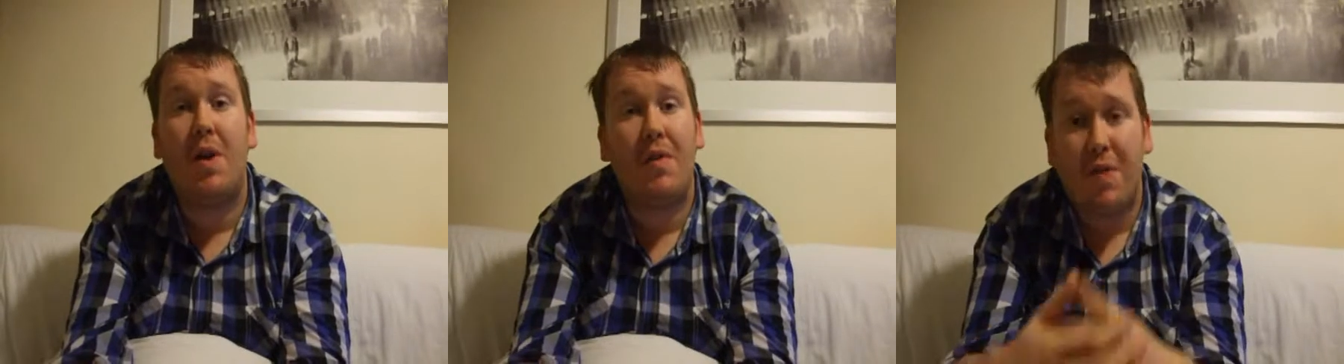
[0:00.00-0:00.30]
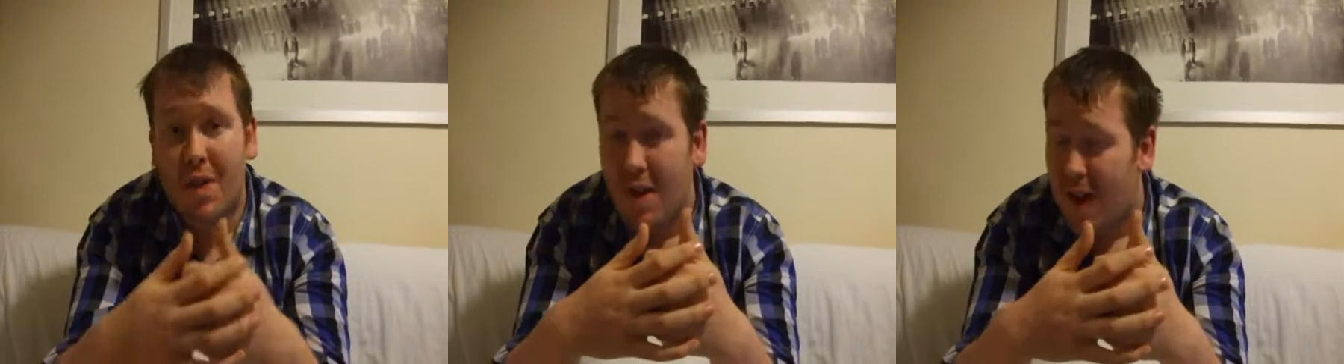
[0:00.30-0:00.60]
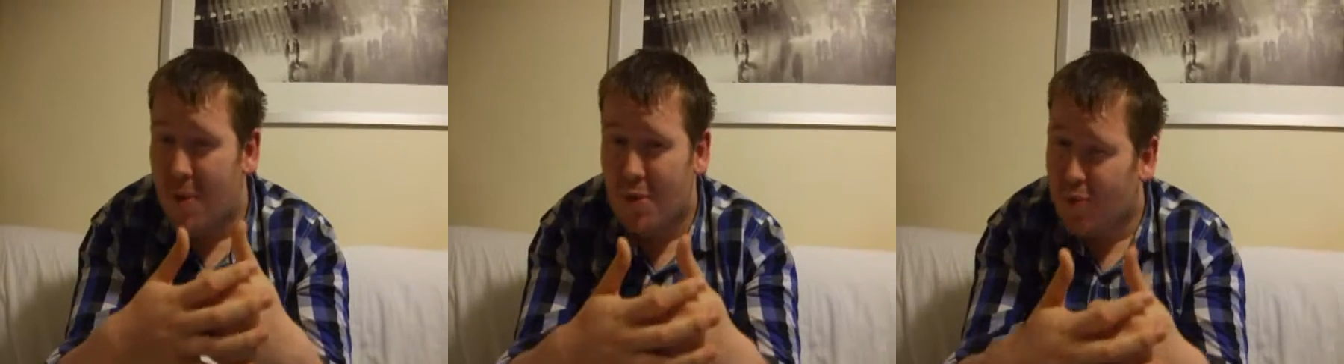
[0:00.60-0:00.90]
But
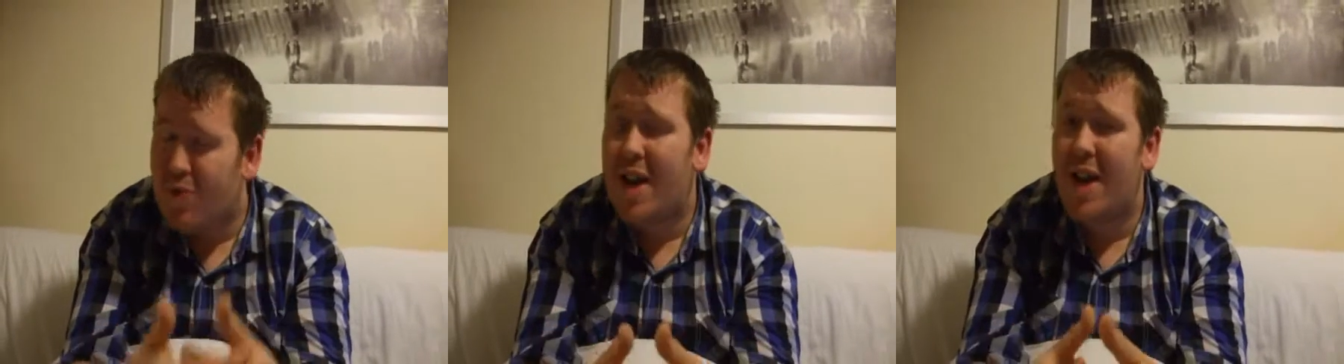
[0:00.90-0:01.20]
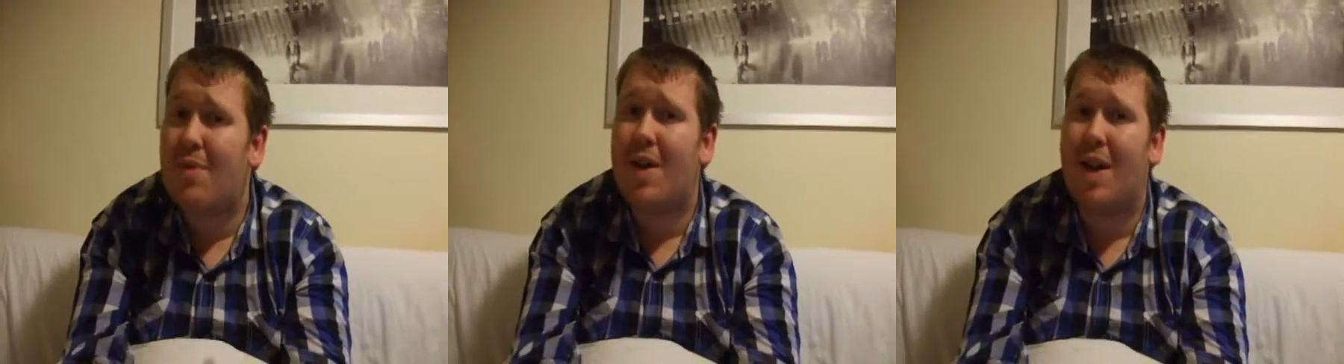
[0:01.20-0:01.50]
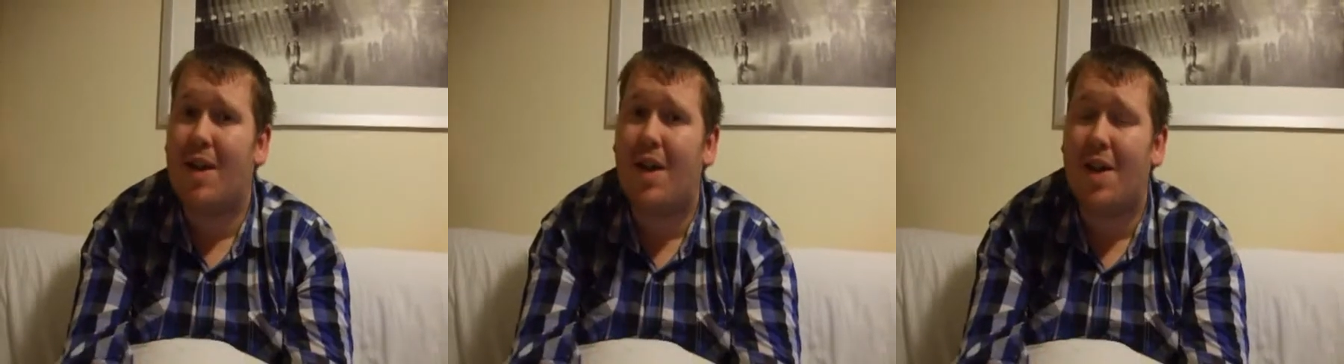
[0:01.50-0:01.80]
he was really,
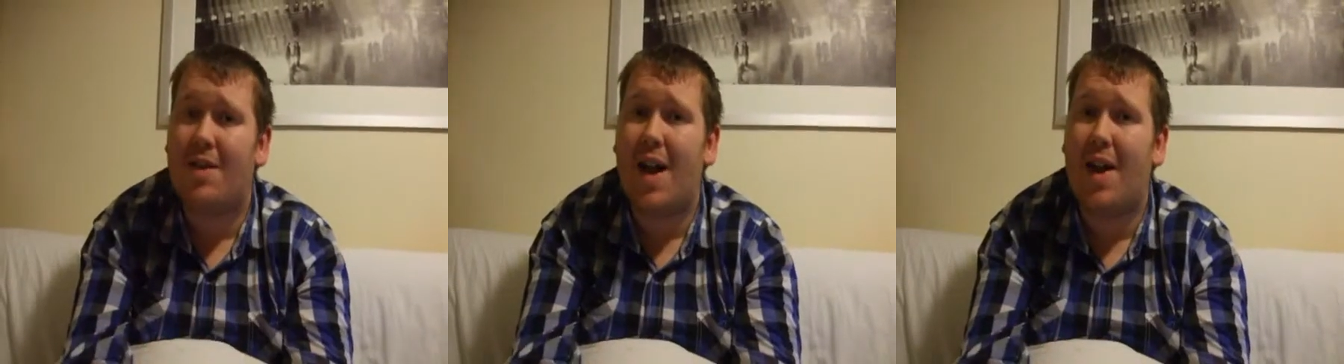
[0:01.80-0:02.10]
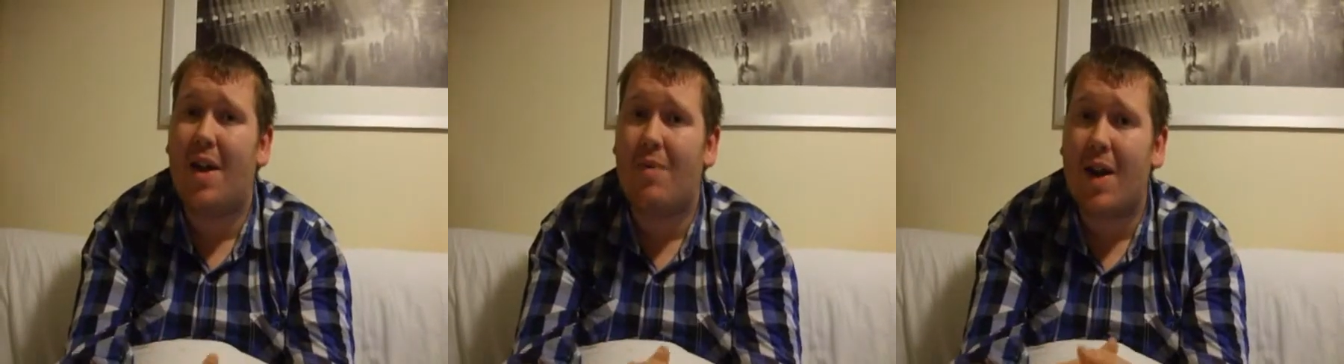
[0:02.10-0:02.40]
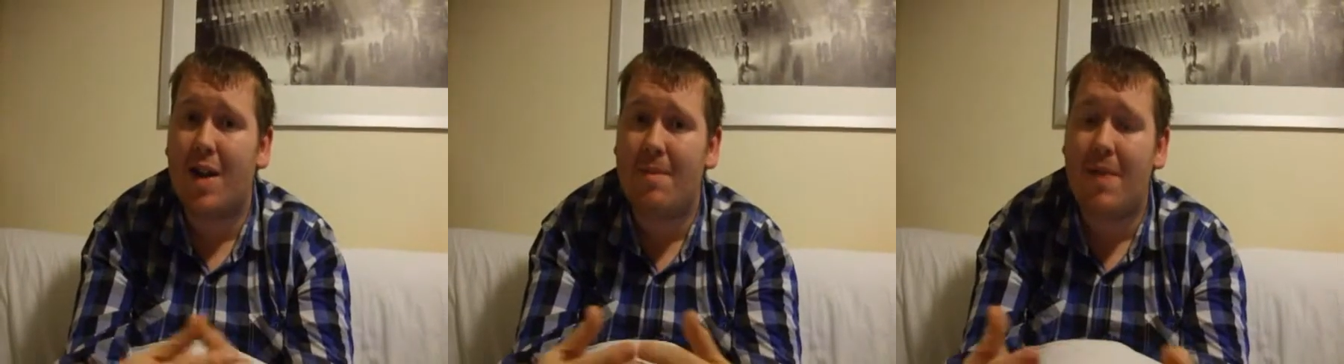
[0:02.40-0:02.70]
really nice, and I
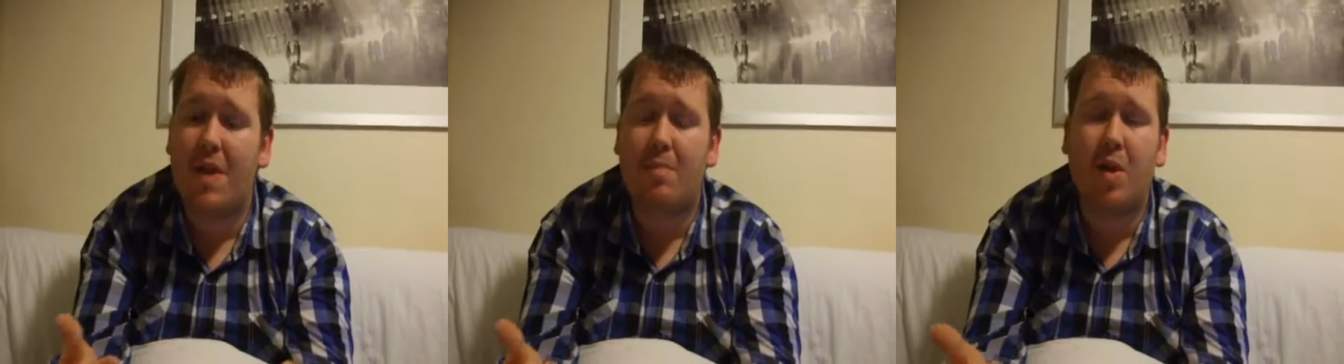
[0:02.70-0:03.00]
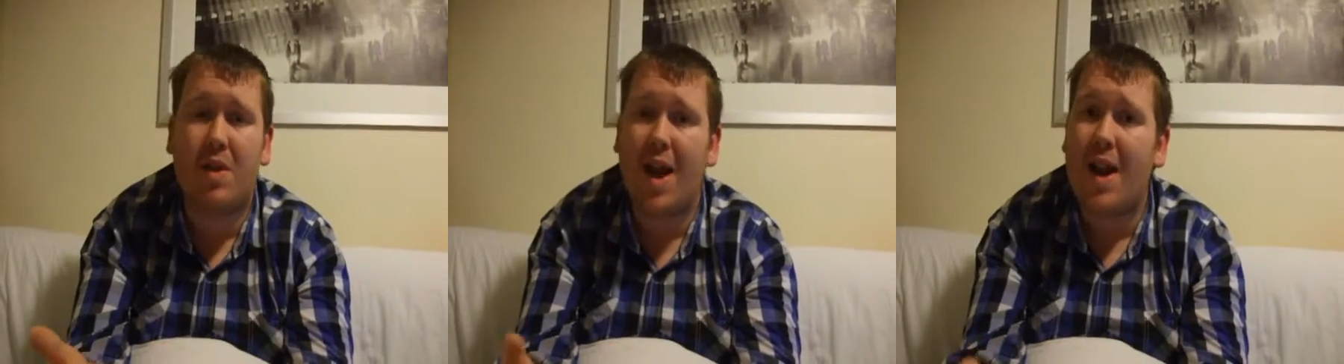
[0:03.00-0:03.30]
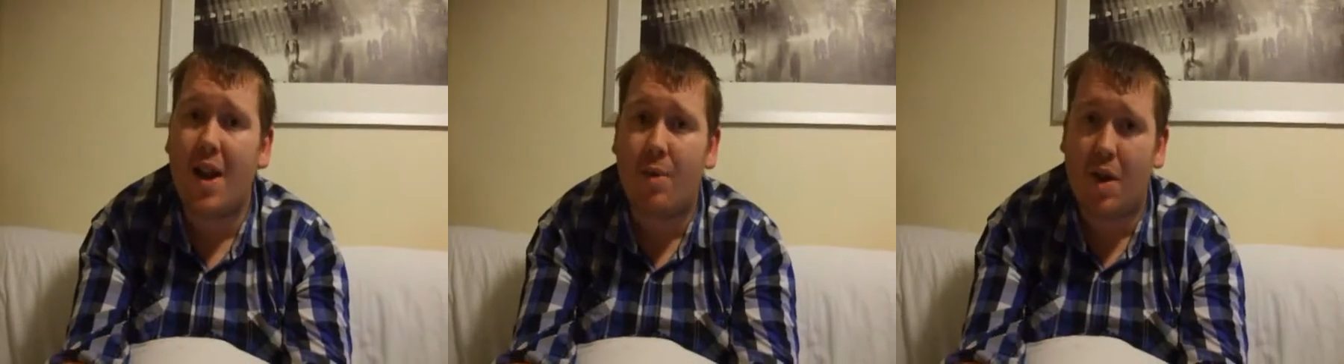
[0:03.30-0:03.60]
recommend this book to
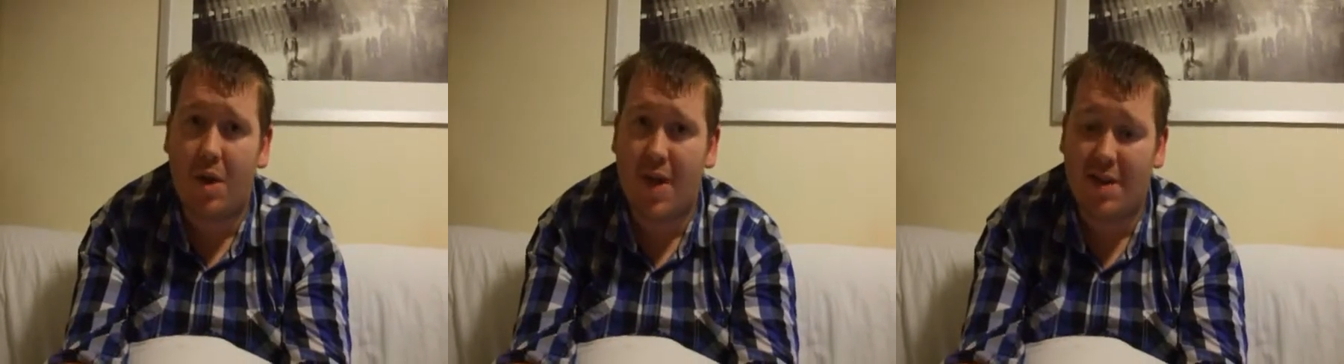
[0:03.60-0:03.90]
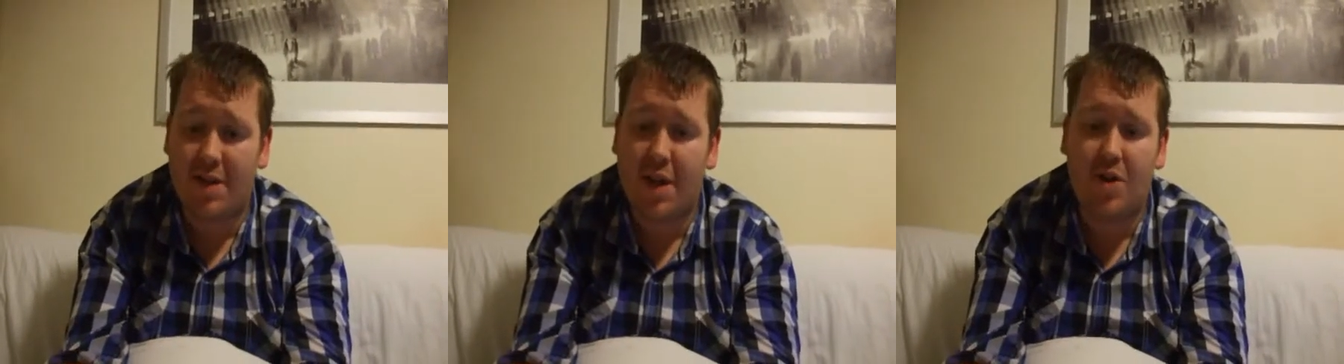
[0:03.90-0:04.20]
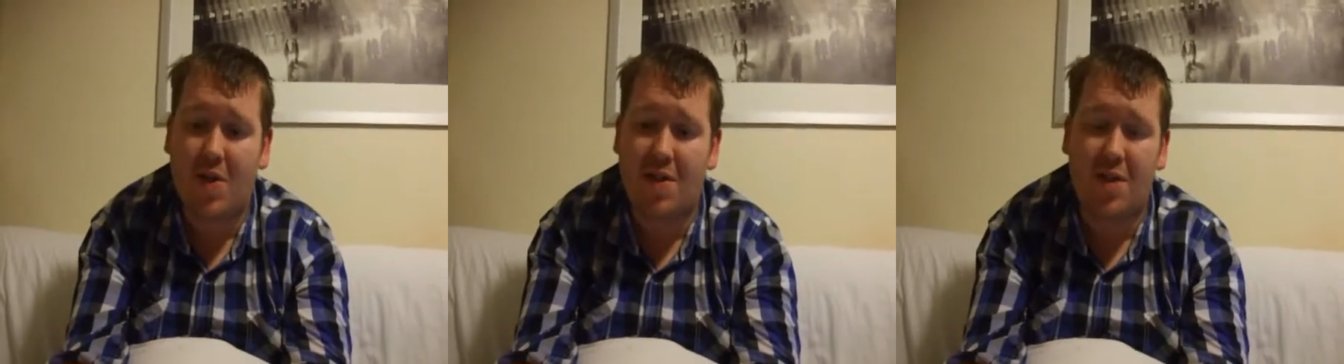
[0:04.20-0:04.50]
anyone who has an
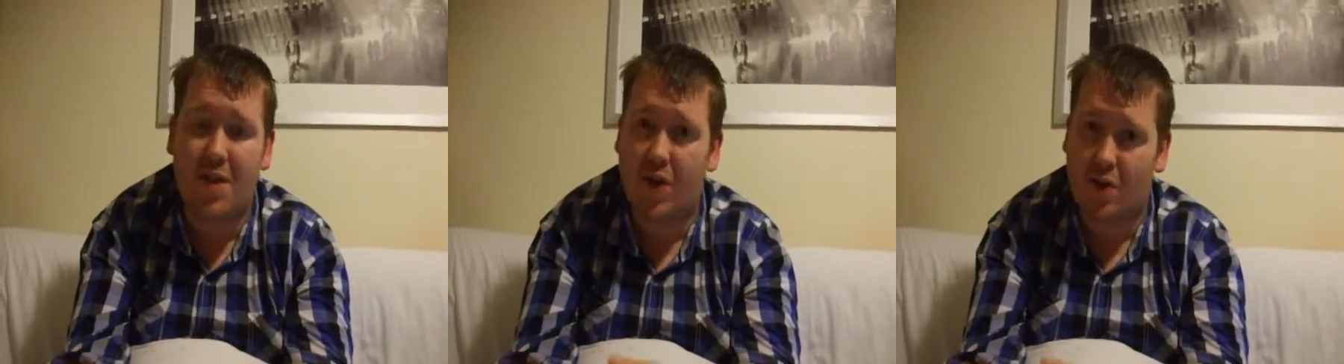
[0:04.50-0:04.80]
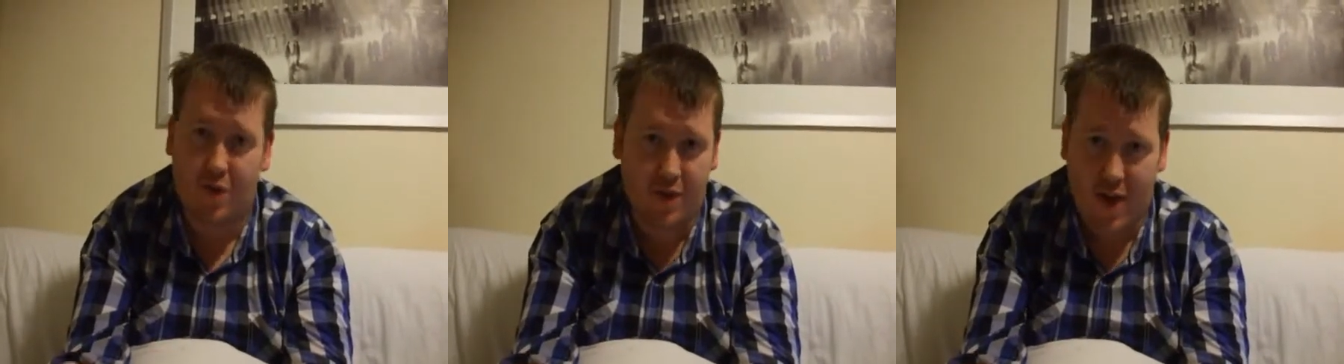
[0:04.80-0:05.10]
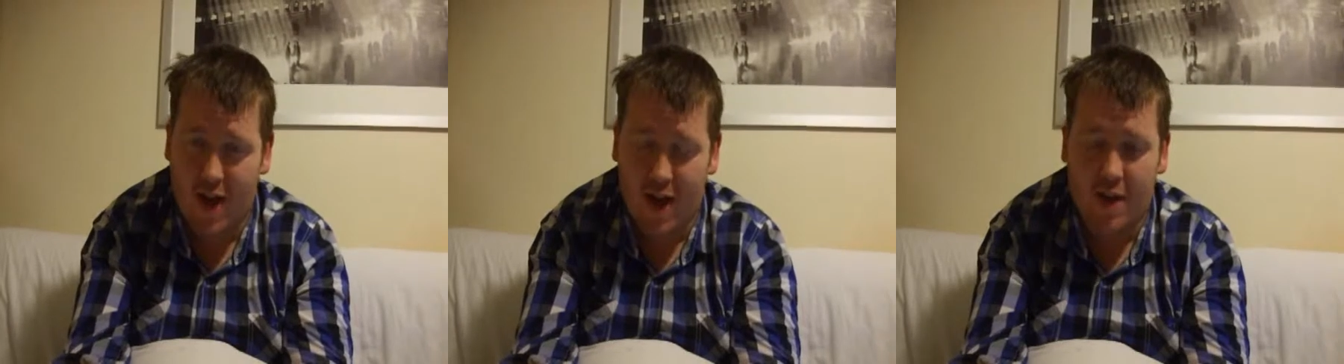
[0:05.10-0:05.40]
interest in the
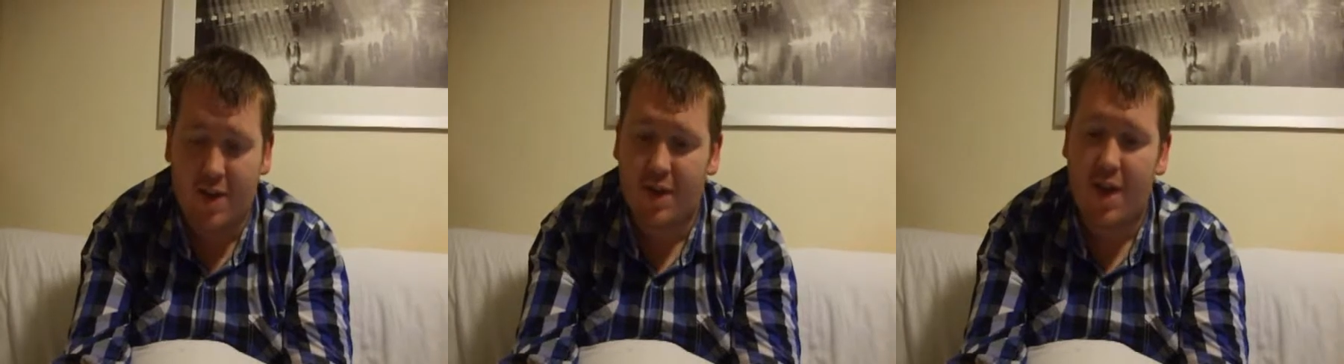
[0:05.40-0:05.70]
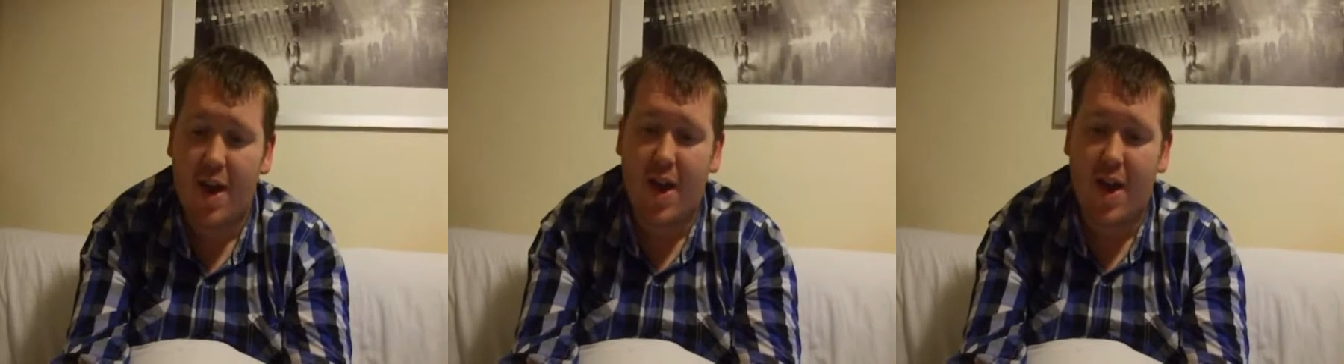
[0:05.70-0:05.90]
Crusades,